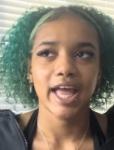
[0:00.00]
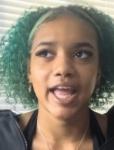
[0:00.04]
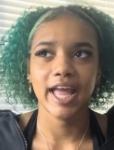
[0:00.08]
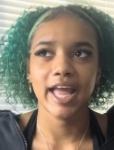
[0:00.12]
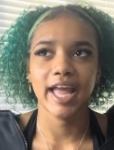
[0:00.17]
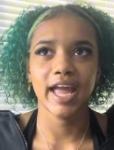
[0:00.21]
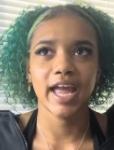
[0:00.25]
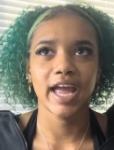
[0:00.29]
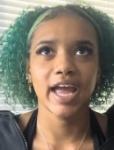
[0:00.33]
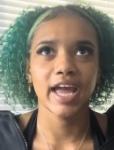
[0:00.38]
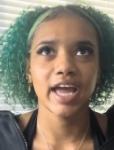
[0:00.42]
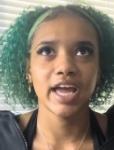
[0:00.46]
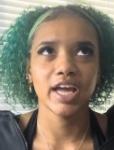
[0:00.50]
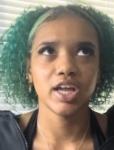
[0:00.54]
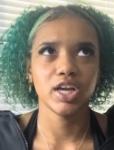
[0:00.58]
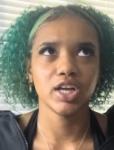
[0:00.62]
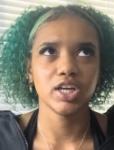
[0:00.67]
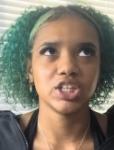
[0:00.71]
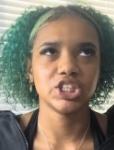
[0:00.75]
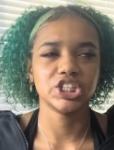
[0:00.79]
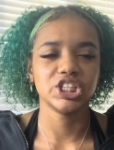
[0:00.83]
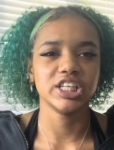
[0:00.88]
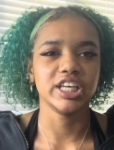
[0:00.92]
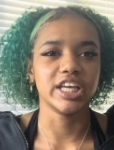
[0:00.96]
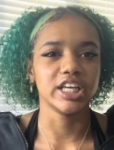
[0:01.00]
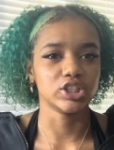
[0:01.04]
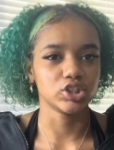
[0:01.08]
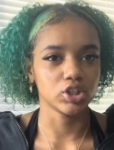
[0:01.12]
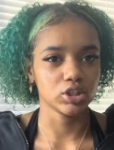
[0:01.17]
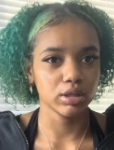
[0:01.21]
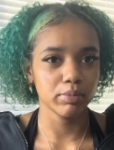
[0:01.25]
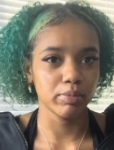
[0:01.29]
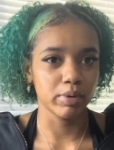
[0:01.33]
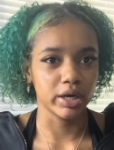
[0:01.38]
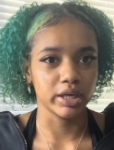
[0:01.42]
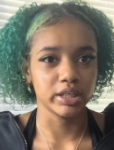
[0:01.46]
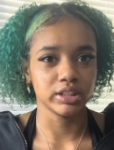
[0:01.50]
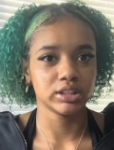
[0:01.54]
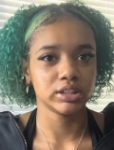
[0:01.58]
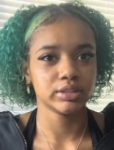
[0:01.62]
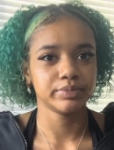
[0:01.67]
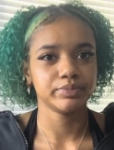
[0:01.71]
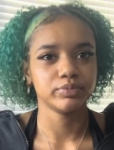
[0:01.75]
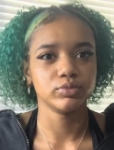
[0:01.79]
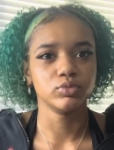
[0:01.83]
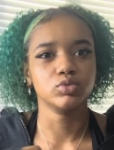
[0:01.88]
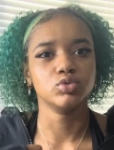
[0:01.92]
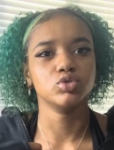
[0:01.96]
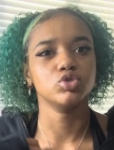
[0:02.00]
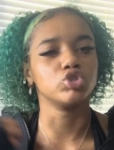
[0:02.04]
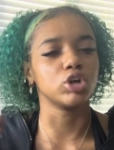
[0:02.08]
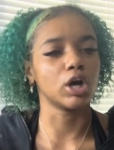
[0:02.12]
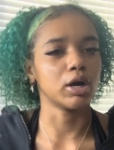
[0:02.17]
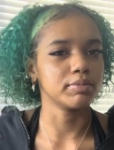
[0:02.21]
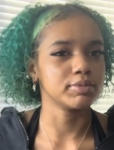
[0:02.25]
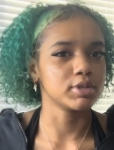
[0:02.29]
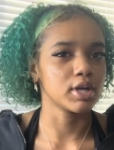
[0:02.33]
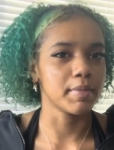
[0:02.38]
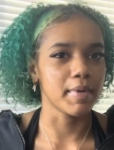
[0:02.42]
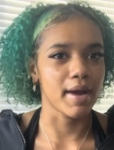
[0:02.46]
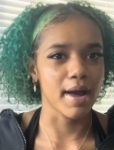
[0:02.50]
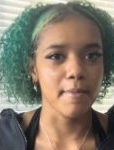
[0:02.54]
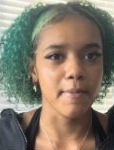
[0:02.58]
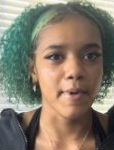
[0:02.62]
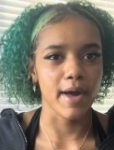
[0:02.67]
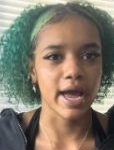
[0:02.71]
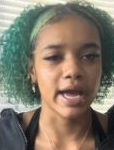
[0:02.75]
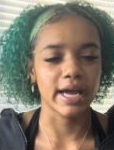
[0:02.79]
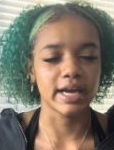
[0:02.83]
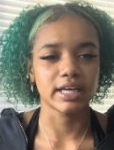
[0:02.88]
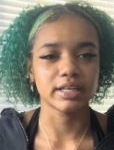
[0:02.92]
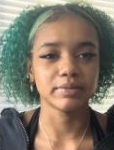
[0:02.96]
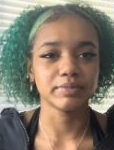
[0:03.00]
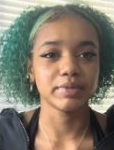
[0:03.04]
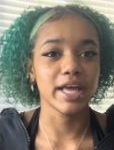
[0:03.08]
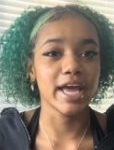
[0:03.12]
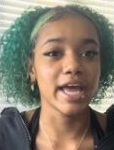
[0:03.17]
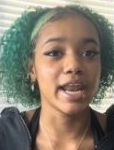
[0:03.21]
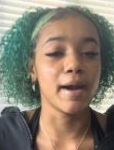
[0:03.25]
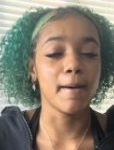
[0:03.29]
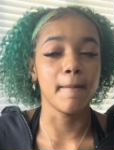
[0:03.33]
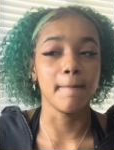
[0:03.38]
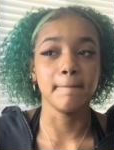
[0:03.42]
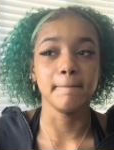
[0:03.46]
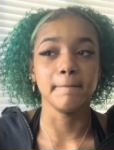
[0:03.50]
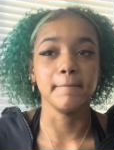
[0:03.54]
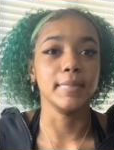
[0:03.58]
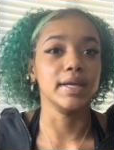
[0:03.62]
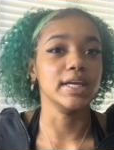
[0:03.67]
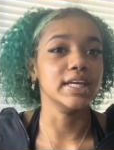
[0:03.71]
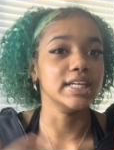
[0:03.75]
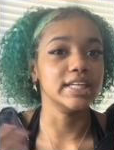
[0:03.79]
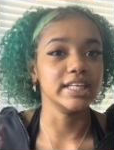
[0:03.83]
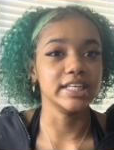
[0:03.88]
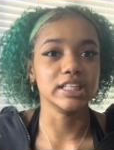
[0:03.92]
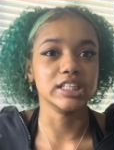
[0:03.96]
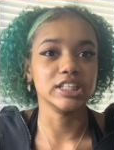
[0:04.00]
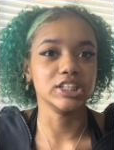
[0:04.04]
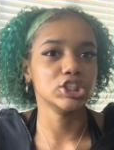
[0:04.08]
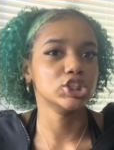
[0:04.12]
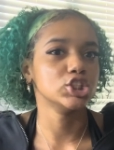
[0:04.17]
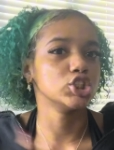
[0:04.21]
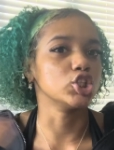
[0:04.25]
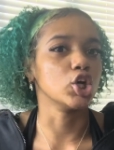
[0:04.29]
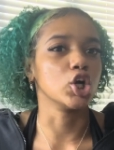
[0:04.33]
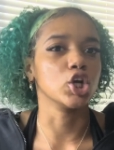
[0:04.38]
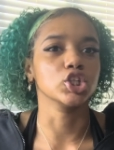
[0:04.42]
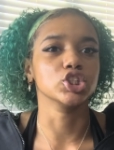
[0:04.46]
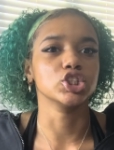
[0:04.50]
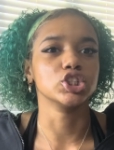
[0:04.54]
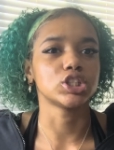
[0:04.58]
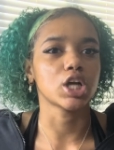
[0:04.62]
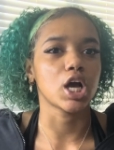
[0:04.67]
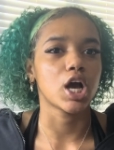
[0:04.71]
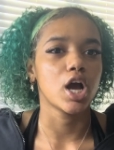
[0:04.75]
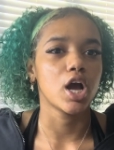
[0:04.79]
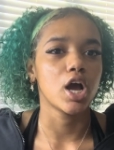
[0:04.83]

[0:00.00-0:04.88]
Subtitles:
And she gets on the bus, drops her backpack, and immediately starts,